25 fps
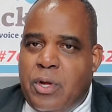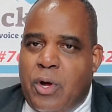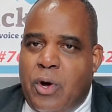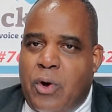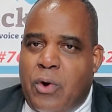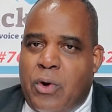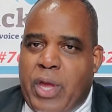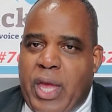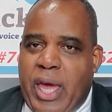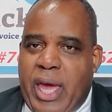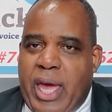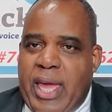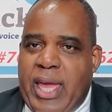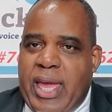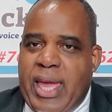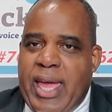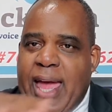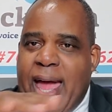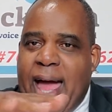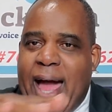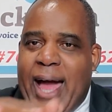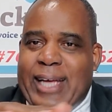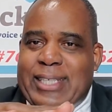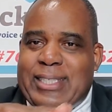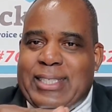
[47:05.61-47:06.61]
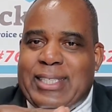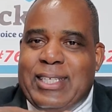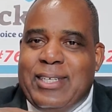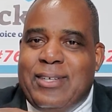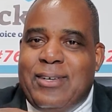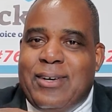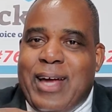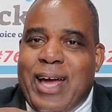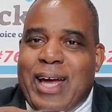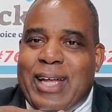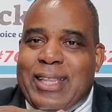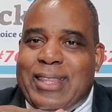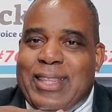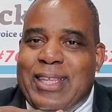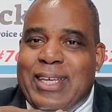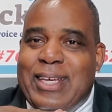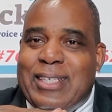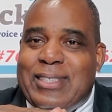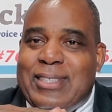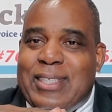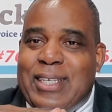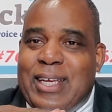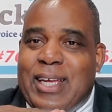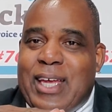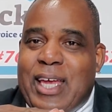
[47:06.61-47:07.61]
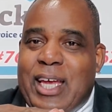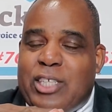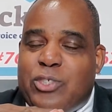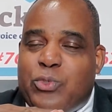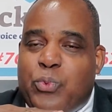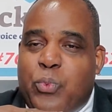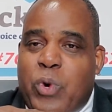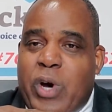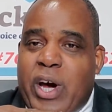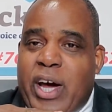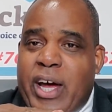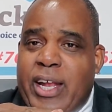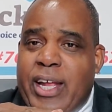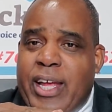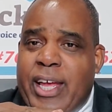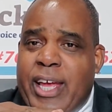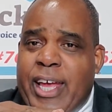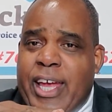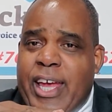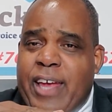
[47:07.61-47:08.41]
Okay? I still got this, and guess what?